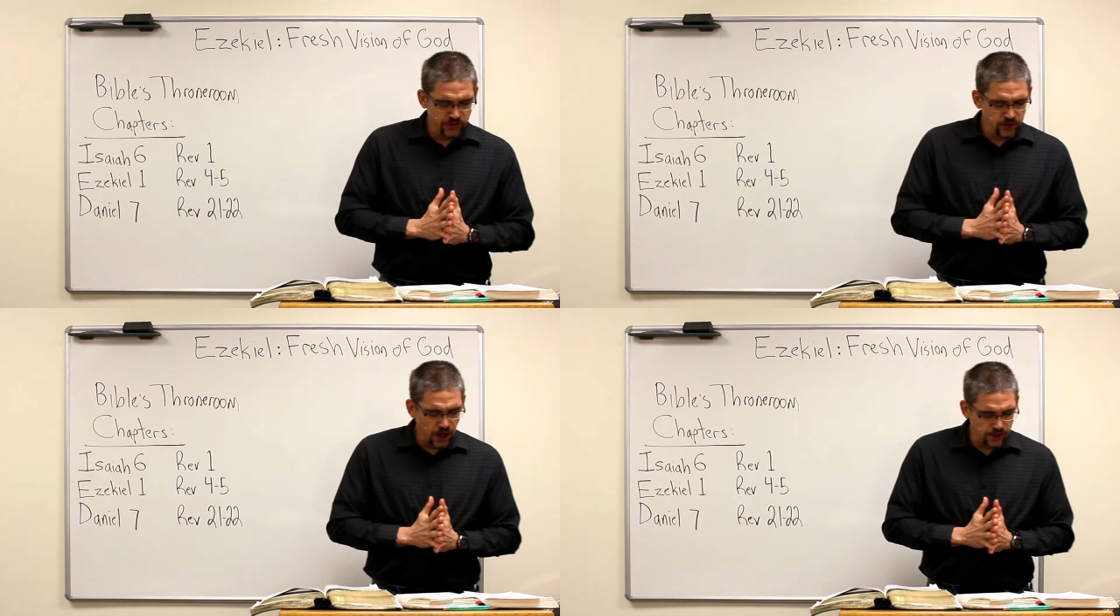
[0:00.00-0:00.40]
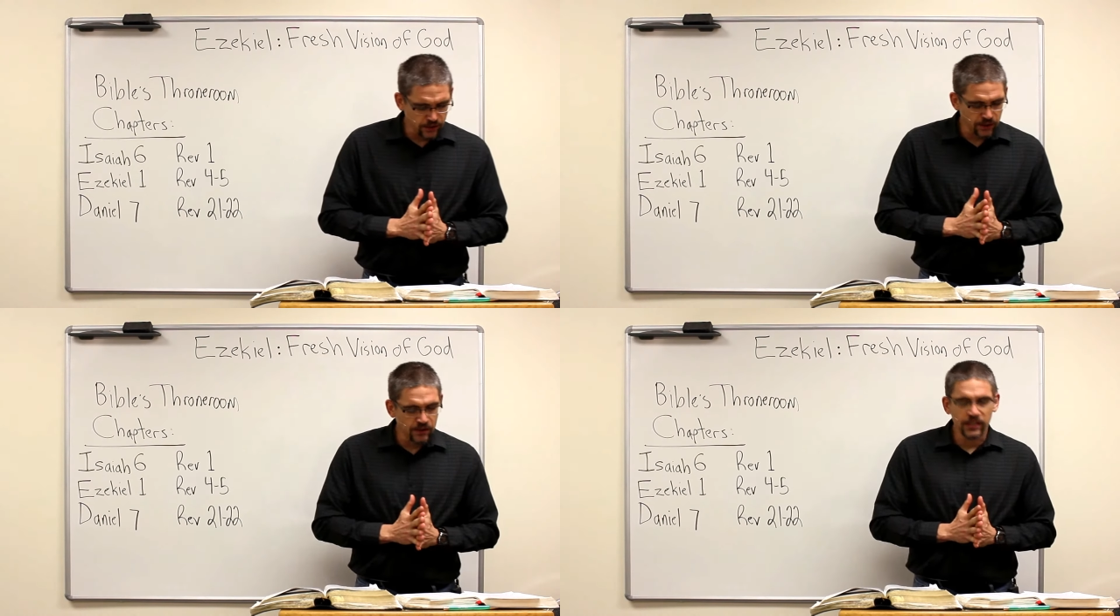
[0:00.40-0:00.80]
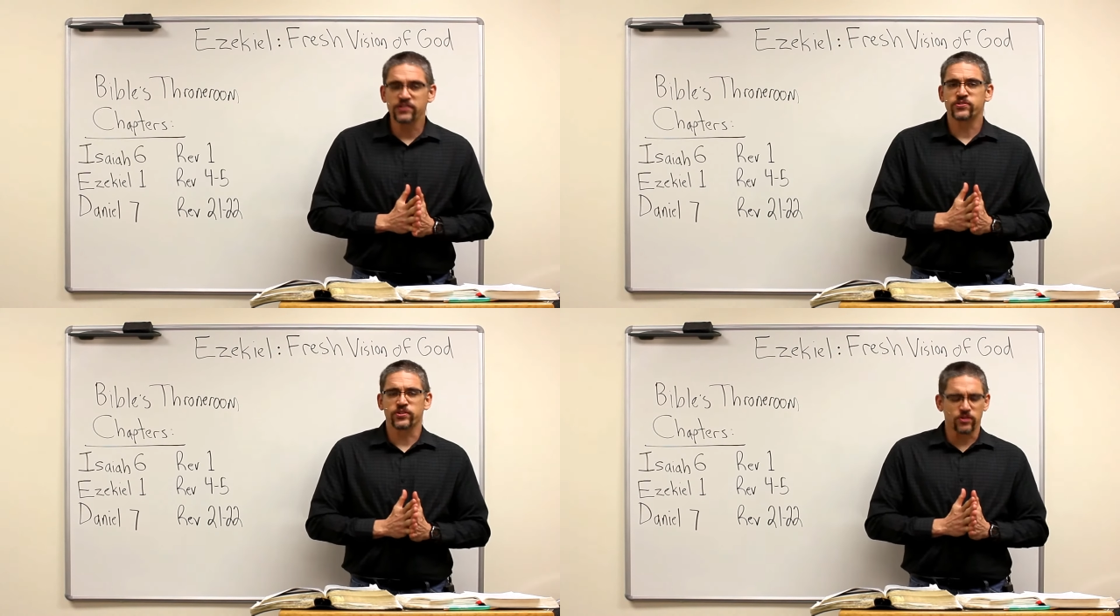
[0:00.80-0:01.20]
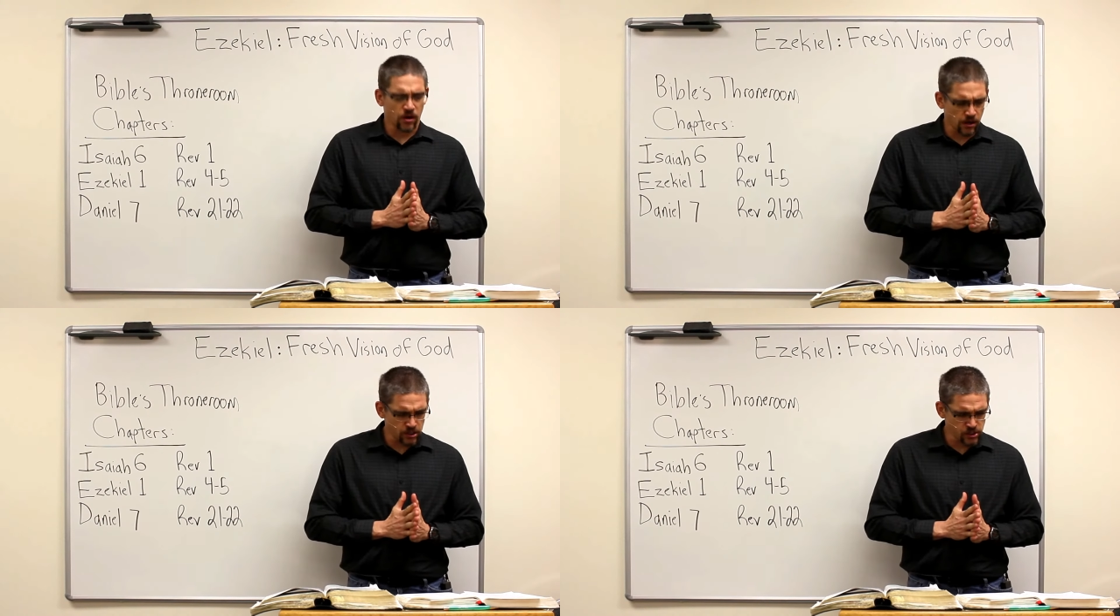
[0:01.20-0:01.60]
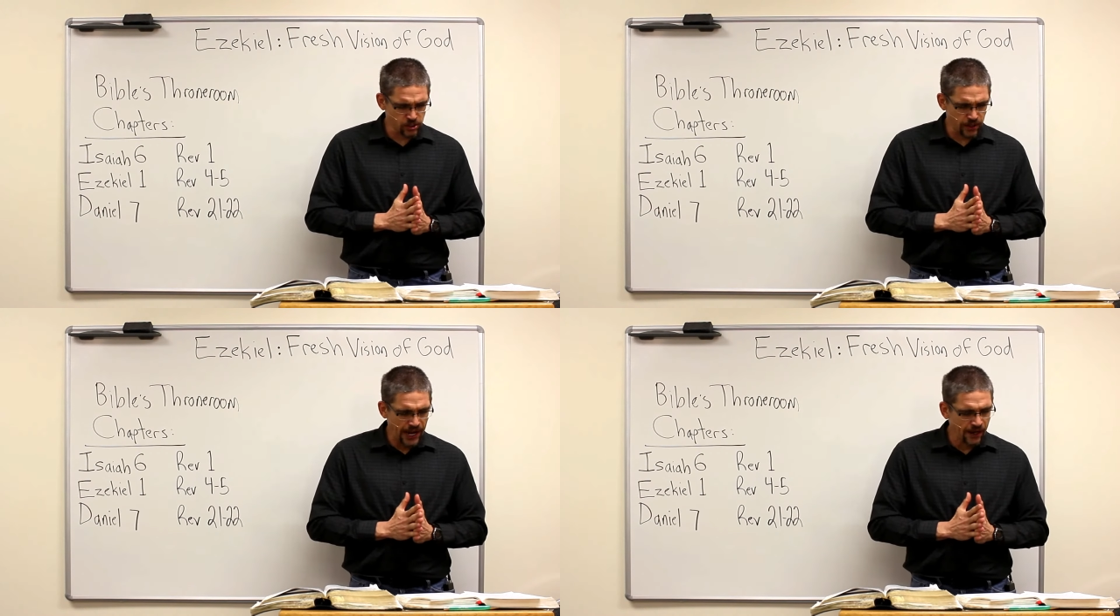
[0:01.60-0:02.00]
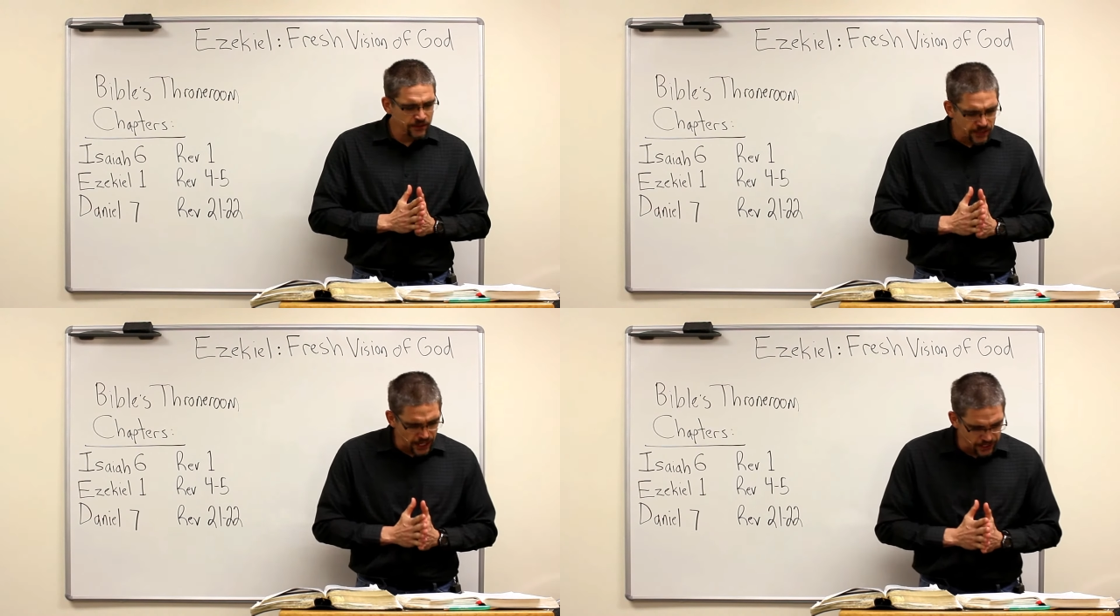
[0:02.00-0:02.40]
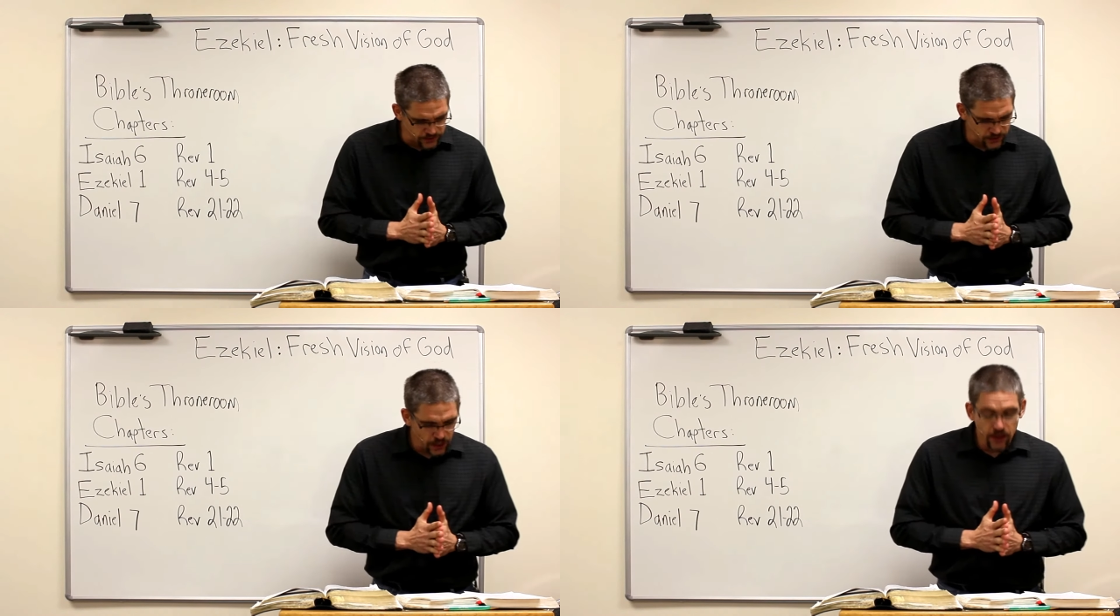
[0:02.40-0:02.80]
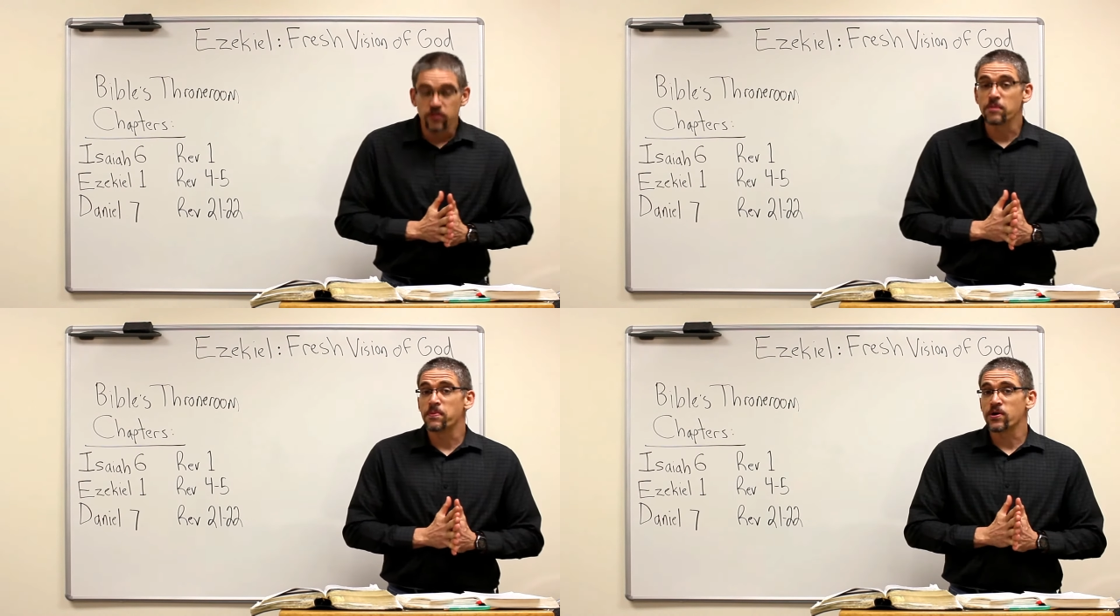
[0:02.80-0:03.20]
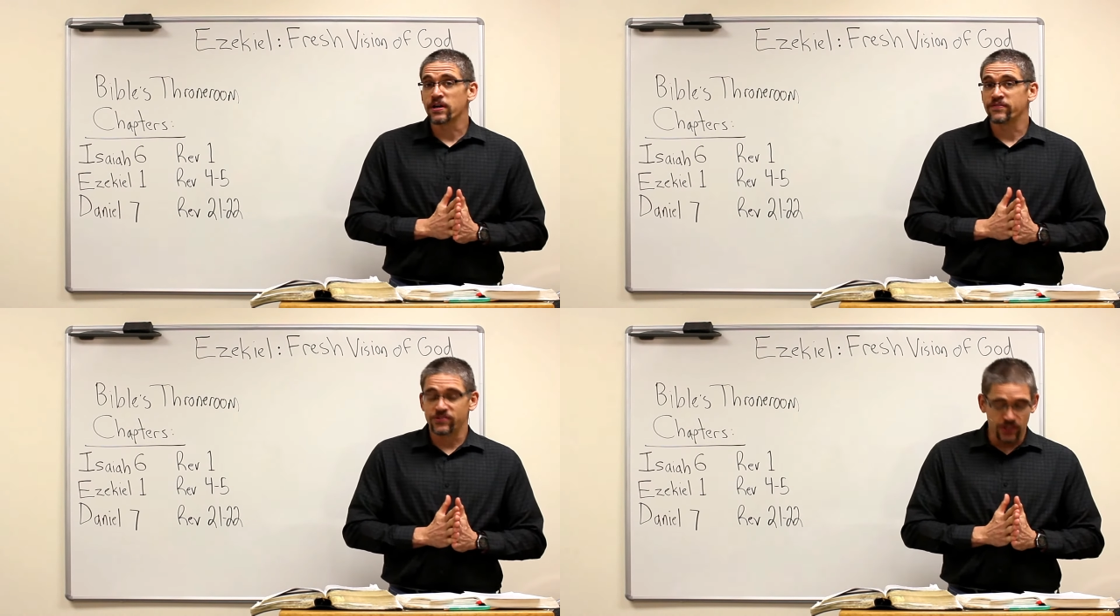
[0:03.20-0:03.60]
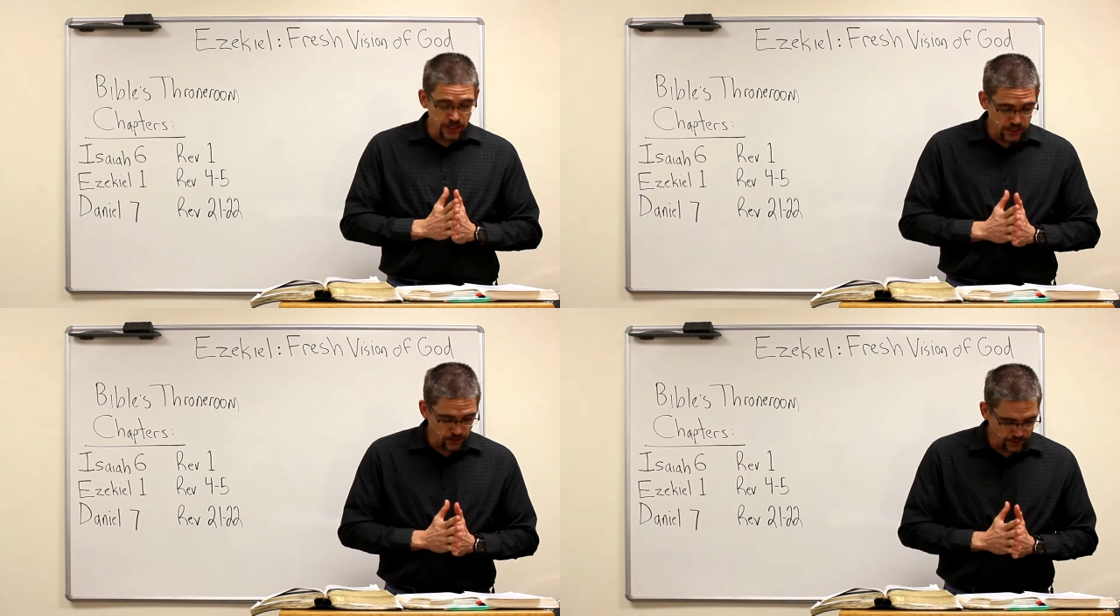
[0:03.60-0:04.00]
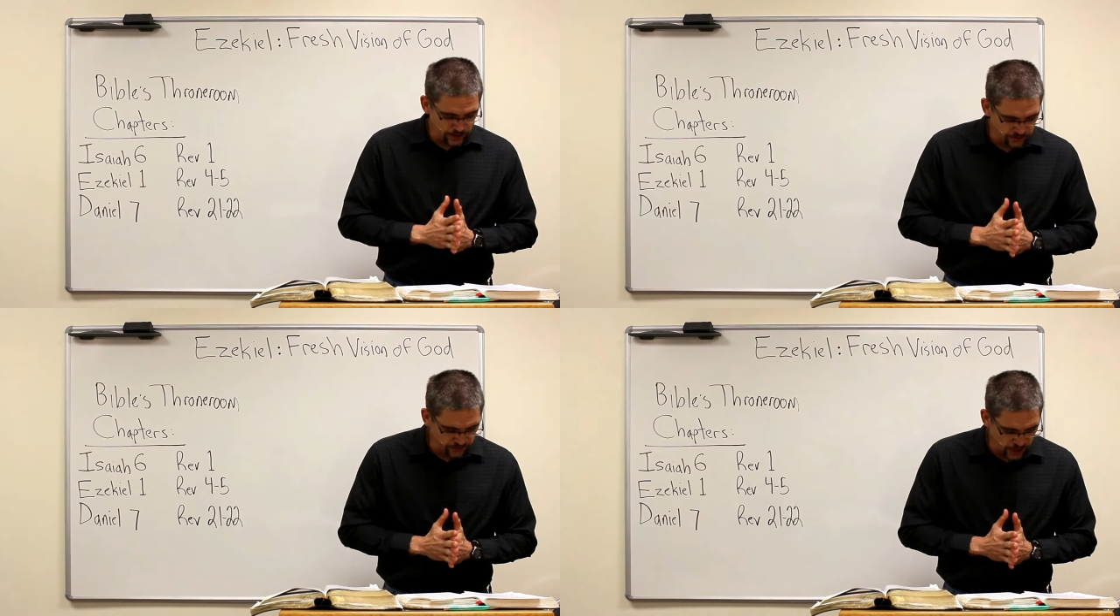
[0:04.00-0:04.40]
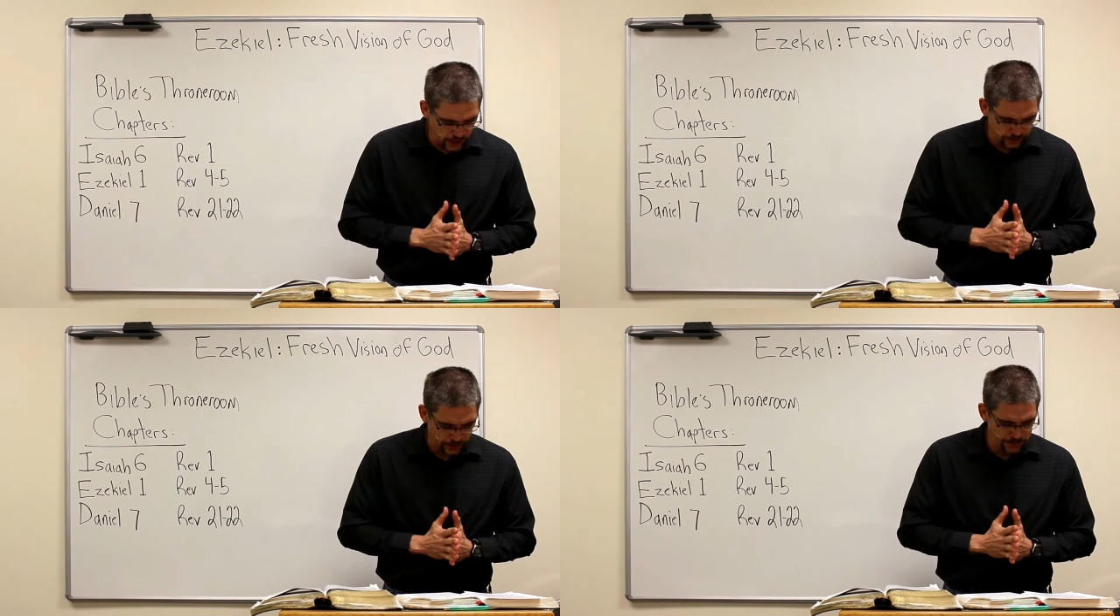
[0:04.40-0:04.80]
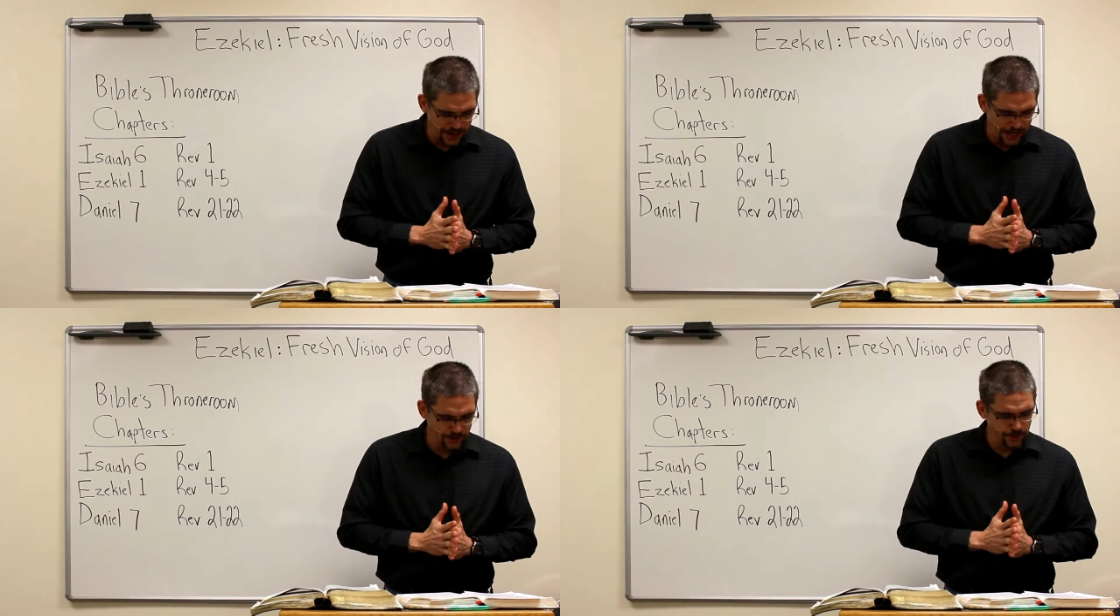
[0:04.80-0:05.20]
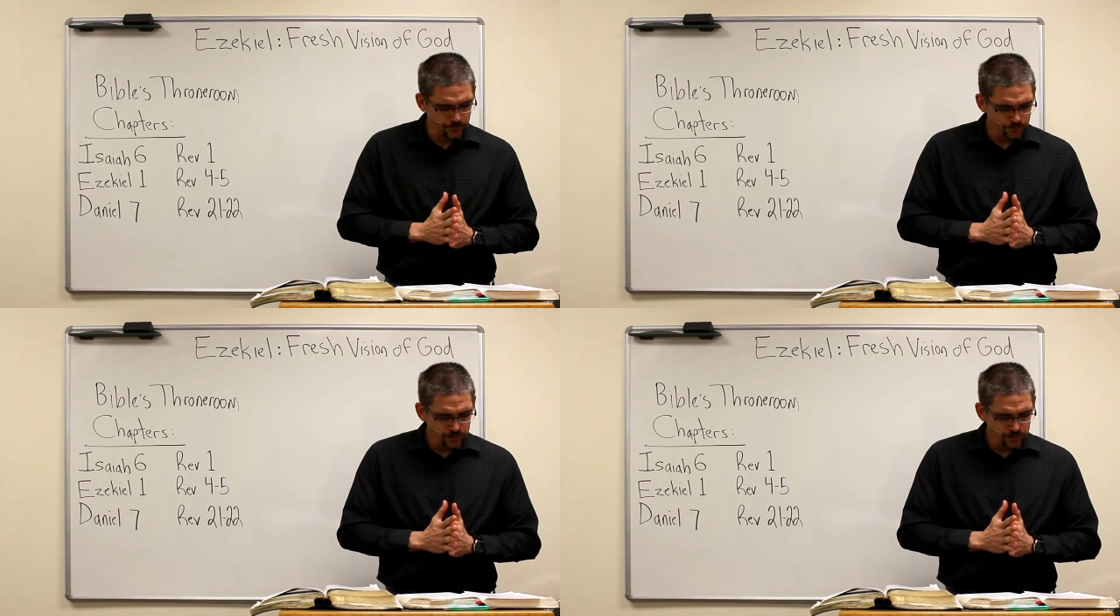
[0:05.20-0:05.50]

scholar Gleason Archer outlines the book of Ezekiel in the following manner.